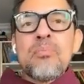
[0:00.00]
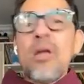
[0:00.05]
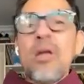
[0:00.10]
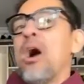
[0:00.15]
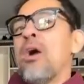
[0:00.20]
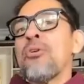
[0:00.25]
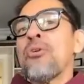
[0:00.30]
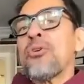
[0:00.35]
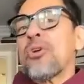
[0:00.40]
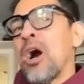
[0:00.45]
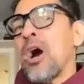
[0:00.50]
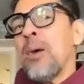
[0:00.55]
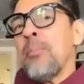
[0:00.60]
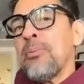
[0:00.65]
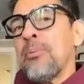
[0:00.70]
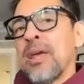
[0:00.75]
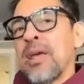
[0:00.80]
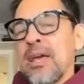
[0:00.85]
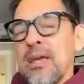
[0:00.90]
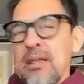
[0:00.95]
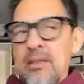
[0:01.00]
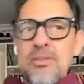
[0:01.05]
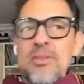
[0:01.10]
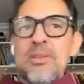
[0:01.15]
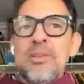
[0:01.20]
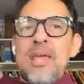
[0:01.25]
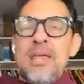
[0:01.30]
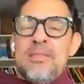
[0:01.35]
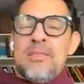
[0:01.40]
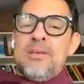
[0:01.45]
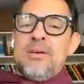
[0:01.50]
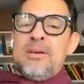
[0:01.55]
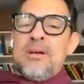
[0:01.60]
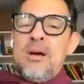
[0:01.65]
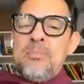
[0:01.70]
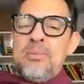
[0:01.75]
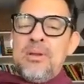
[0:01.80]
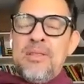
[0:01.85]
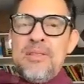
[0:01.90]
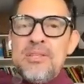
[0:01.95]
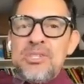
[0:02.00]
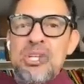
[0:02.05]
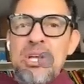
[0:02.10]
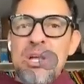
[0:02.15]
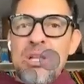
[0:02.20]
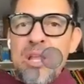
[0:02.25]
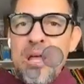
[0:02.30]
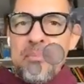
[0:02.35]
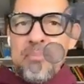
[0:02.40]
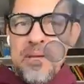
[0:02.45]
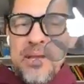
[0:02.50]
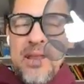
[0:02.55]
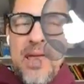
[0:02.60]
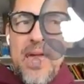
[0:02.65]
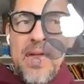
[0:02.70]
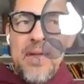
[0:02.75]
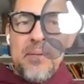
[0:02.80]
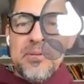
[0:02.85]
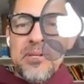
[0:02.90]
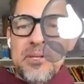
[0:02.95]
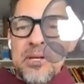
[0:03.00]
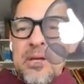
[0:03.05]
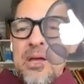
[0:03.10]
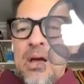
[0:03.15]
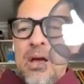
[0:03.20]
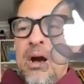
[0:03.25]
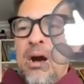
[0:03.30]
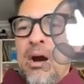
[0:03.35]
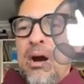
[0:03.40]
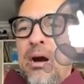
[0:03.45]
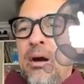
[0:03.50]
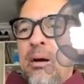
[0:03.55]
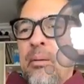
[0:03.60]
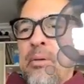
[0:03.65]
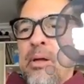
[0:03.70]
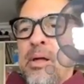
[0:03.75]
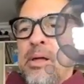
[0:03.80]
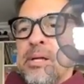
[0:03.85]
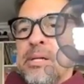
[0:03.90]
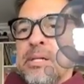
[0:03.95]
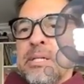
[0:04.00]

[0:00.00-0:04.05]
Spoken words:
other company, the company that shall not be named. But